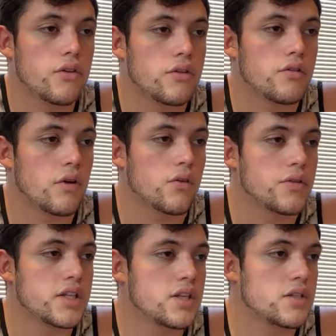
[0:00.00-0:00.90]
So
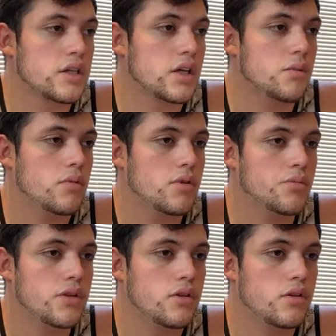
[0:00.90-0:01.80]
that's his name. I
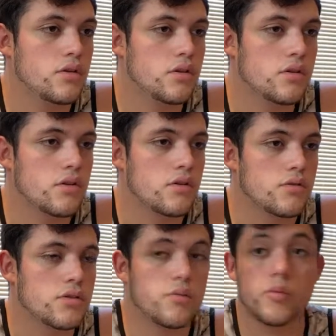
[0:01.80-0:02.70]
mean, you
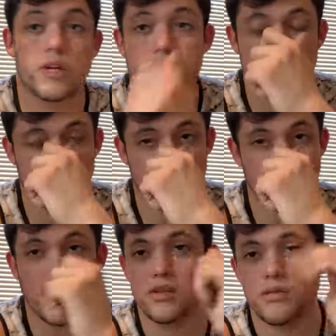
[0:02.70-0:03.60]
know, shoot him a message.
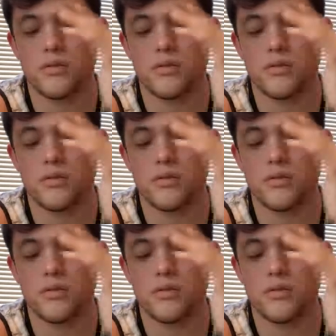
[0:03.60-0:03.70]
Try not,